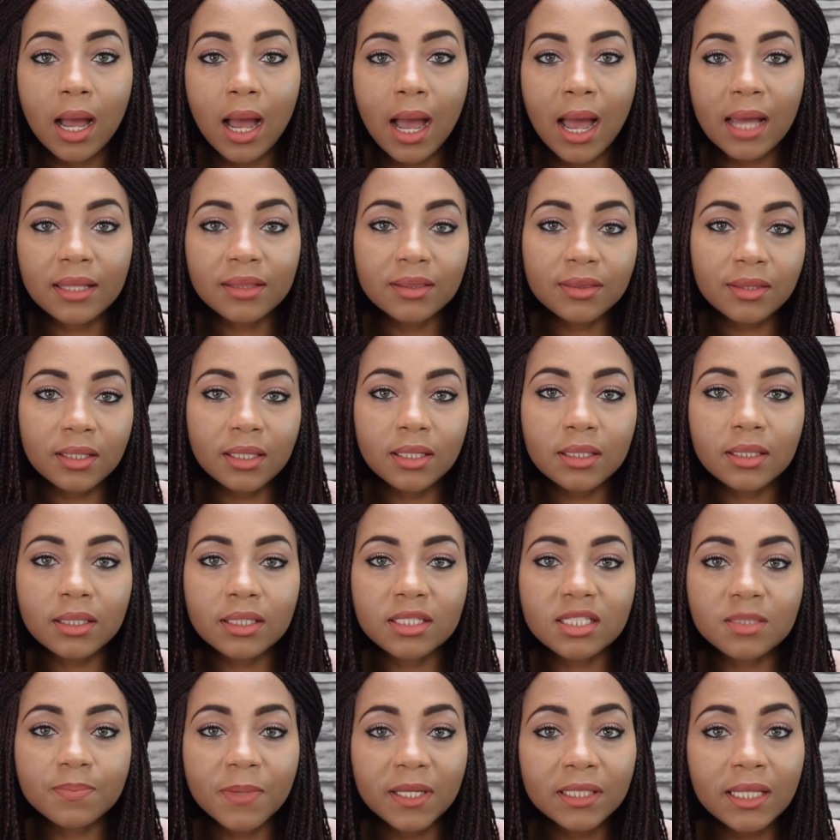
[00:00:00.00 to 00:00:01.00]
I think
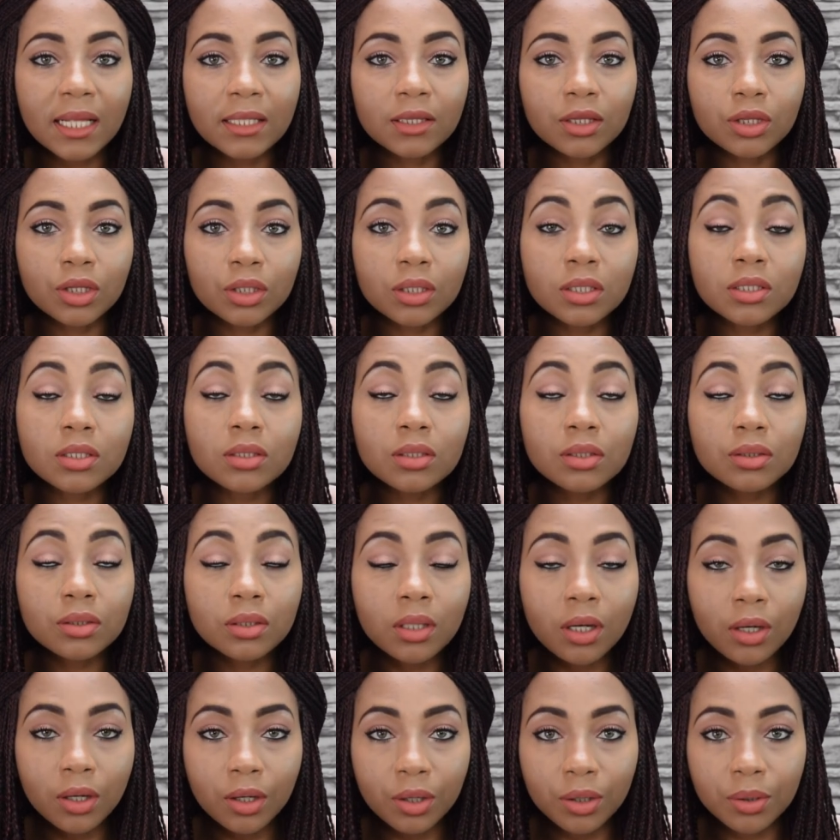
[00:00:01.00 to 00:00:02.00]
it's better
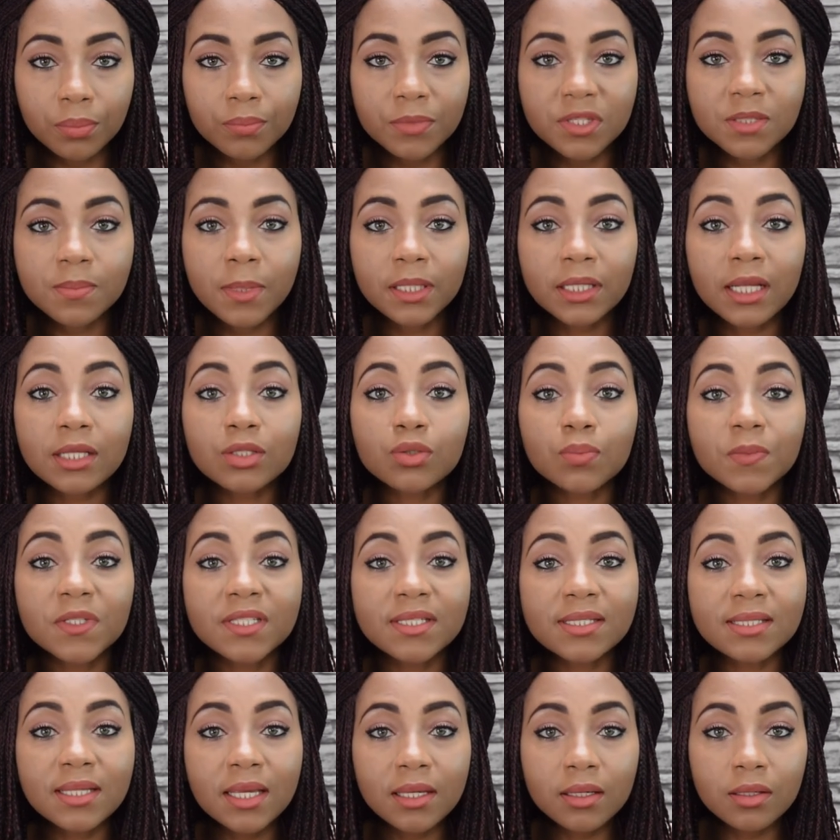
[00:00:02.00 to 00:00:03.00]
to be
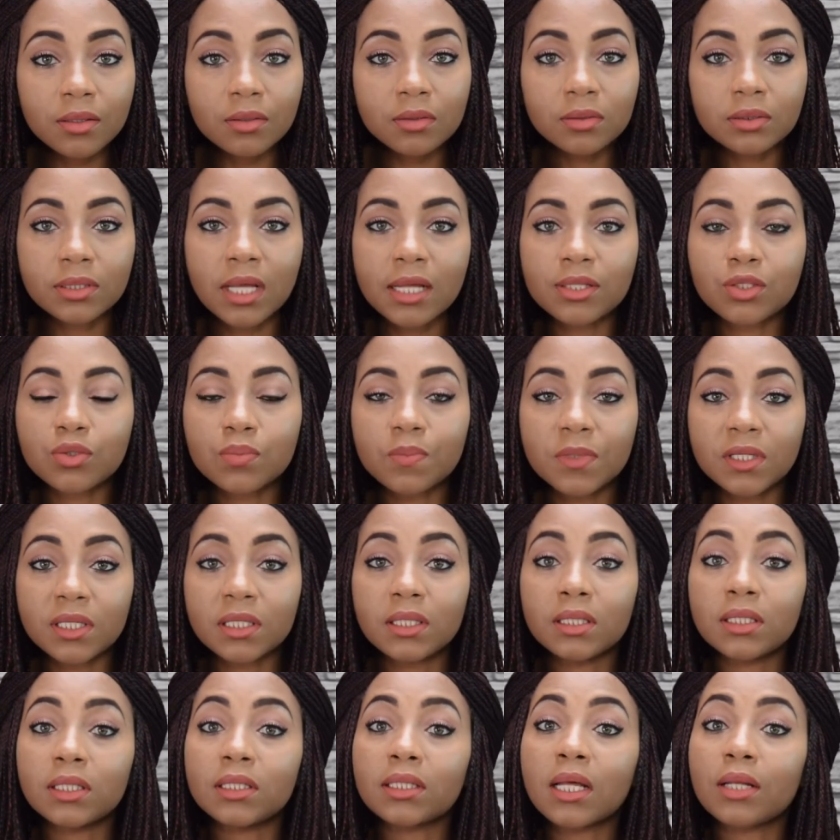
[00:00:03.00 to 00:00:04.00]
single than to
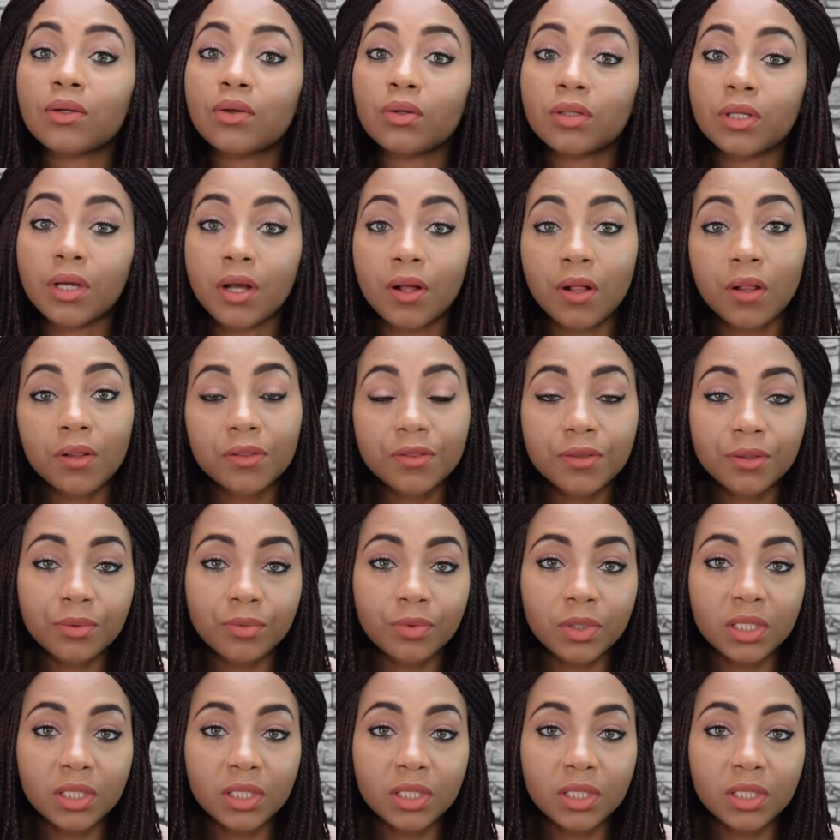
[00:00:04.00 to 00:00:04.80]
be in an unhealthy